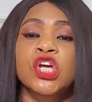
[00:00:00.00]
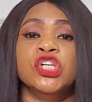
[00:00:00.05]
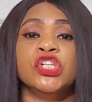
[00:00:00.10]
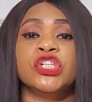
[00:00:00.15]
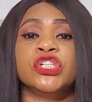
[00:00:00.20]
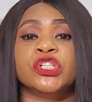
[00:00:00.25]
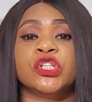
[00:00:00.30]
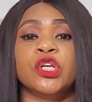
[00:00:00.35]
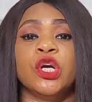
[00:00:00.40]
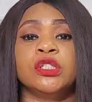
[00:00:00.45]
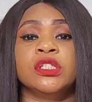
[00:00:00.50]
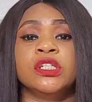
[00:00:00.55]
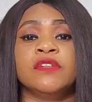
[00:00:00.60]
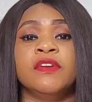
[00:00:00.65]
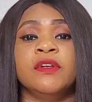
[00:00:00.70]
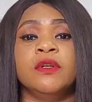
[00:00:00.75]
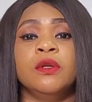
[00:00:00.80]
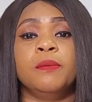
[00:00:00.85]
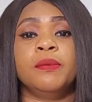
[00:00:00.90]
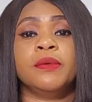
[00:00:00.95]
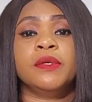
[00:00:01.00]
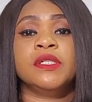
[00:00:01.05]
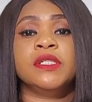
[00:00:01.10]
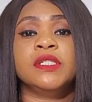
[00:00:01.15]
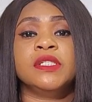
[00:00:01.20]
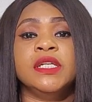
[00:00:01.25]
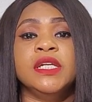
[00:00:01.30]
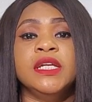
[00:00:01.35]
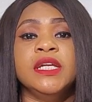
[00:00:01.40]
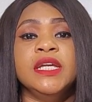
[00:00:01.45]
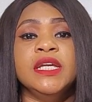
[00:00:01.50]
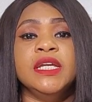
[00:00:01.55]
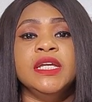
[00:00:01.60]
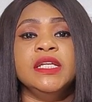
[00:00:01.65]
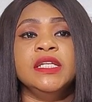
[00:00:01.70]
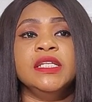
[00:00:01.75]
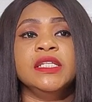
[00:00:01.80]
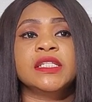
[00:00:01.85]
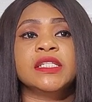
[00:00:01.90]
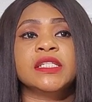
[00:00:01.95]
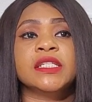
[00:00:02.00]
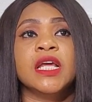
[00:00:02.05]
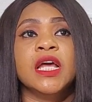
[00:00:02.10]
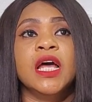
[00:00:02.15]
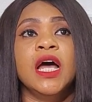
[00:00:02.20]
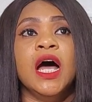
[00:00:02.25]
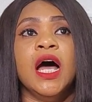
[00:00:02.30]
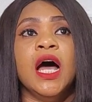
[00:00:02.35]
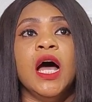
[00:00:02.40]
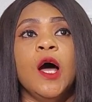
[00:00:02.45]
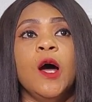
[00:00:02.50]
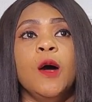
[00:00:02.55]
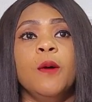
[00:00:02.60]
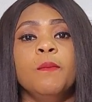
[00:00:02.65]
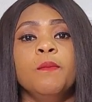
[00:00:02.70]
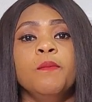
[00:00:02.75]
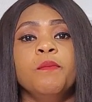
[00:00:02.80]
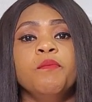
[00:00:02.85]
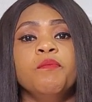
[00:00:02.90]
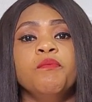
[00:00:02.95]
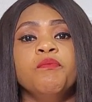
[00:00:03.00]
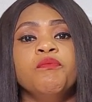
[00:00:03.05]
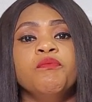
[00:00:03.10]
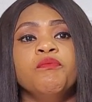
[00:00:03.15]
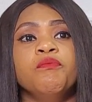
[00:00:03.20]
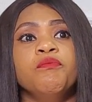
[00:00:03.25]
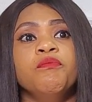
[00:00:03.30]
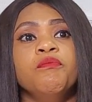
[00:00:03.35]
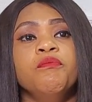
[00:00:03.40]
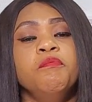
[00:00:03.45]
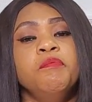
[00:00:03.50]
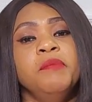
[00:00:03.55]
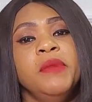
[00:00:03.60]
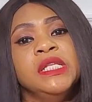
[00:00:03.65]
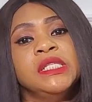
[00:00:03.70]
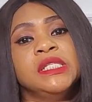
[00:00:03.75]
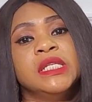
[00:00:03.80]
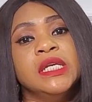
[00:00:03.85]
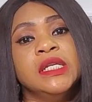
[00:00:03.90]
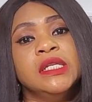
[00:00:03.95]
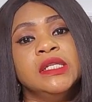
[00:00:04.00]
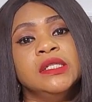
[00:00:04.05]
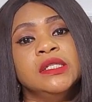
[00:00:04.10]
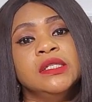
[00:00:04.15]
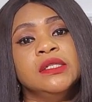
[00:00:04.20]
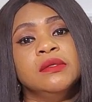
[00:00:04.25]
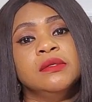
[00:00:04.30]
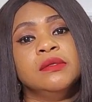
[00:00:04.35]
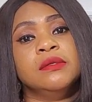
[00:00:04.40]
Short developers D is um, meeting